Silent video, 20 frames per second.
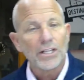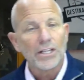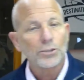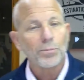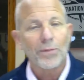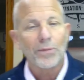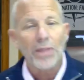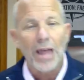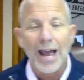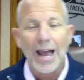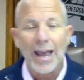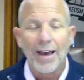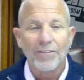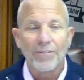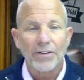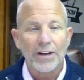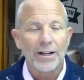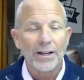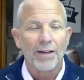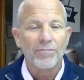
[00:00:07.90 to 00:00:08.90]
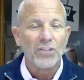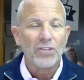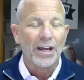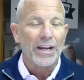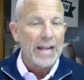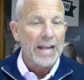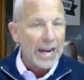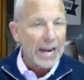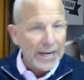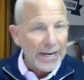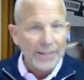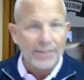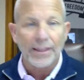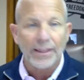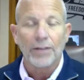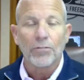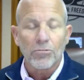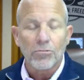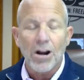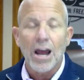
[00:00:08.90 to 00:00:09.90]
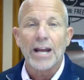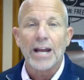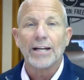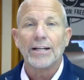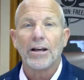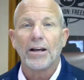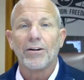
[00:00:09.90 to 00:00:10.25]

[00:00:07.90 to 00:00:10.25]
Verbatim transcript: Elizabeth and I have, have done anything right,